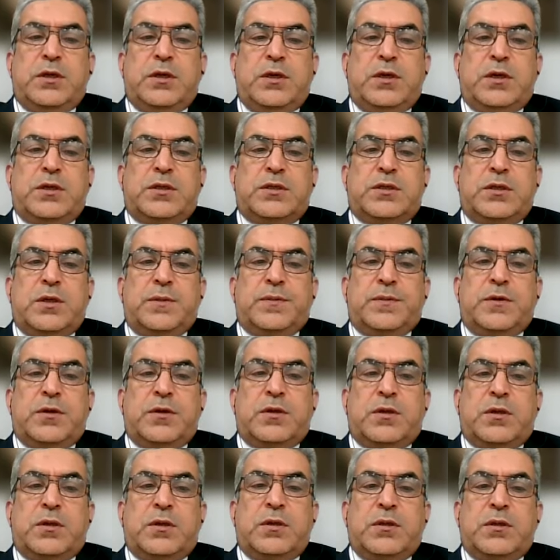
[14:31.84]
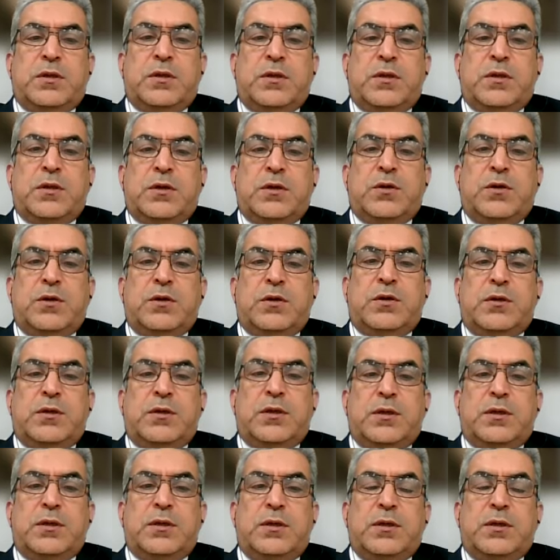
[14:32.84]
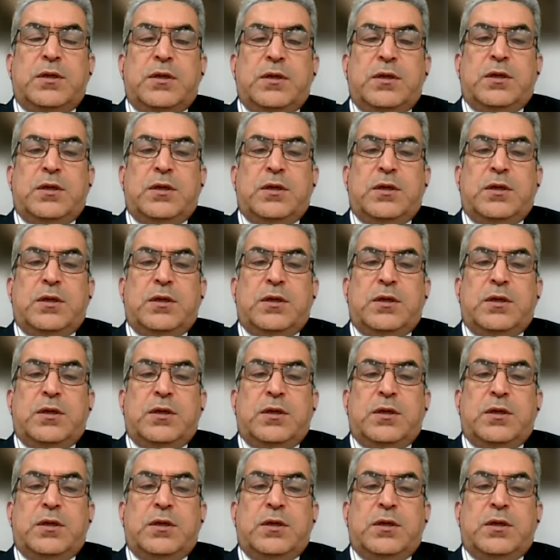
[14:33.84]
except the coronal